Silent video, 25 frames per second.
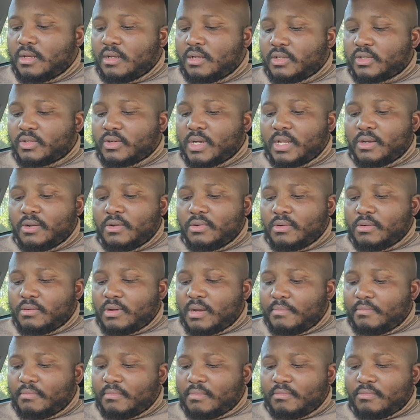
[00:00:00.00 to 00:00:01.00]
So I don't know,
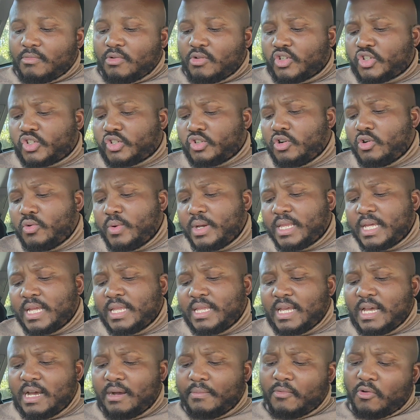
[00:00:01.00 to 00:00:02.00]
I'm not sure whether
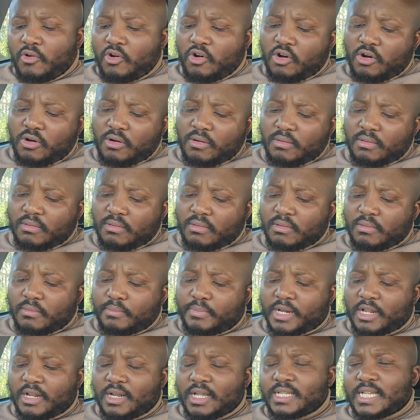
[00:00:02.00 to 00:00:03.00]
they are more
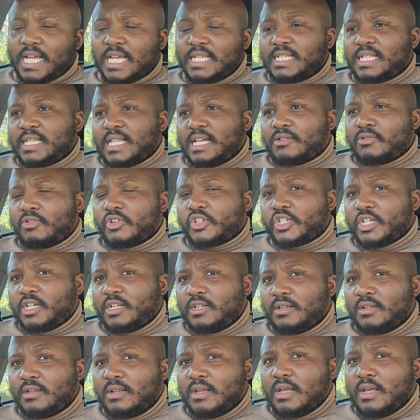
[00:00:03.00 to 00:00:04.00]
prioritizing La Rochelle,